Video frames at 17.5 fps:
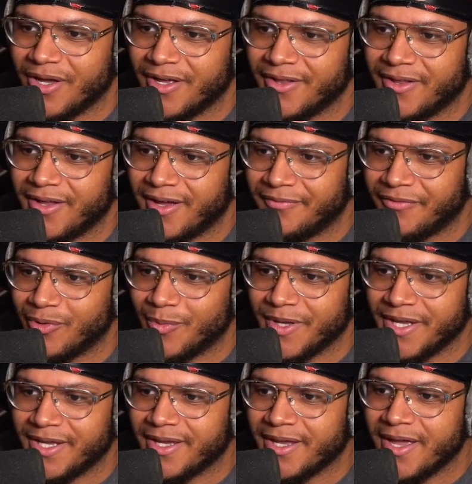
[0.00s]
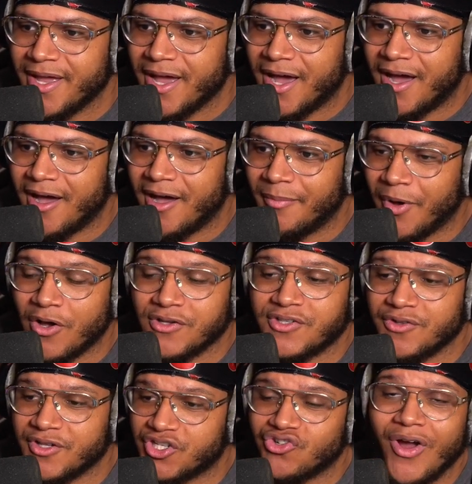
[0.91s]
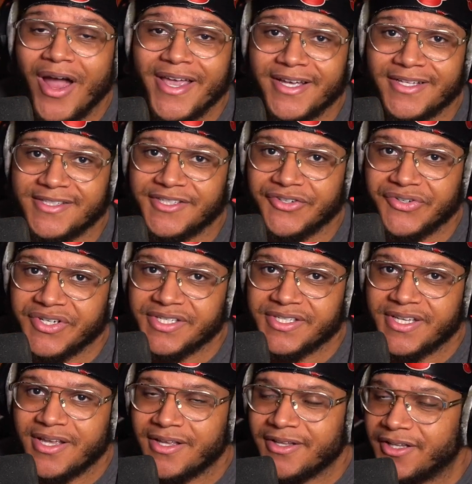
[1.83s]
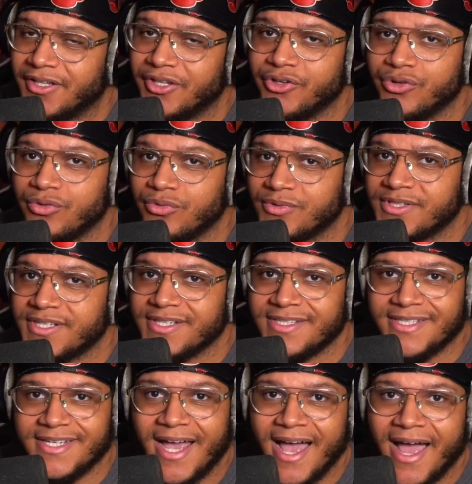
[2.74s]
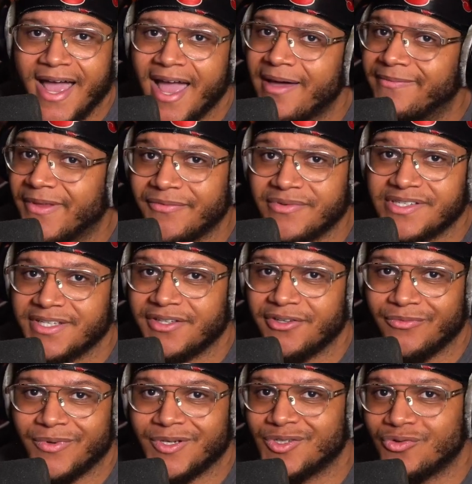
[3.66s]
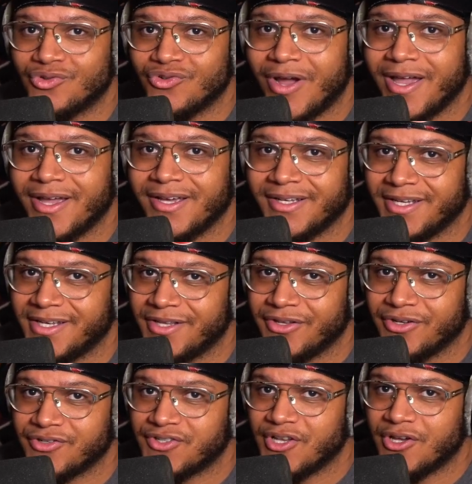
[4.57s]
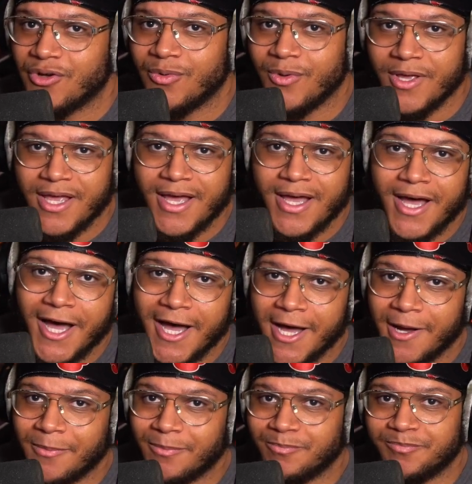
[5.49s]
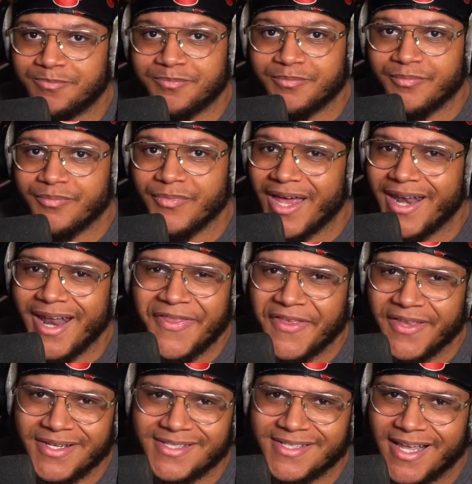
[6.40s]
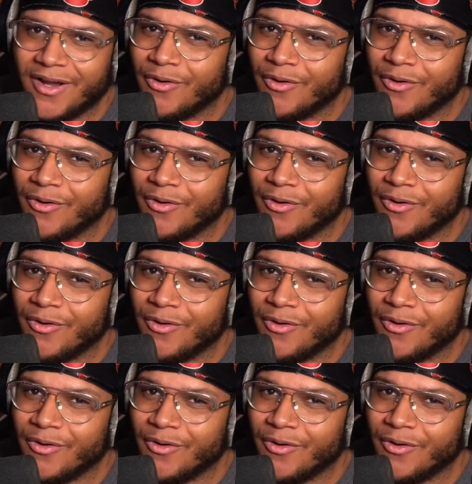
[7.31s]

every week. Also the Trigun series, the new CGI. I've never seen the original Trigun either, so and I think this is like a